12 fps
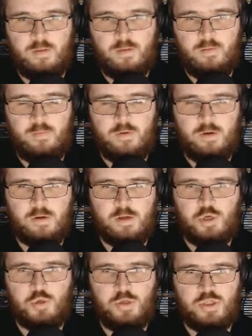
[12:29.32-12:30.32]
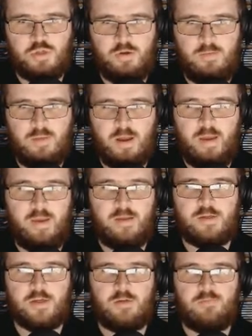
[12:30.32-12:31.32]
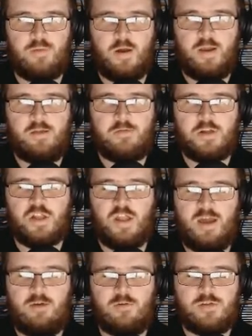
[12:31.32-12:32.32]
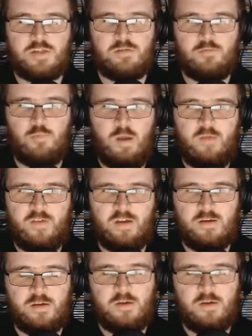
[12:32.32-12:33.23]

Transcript: What kind of creature am I to combine clouds and weather?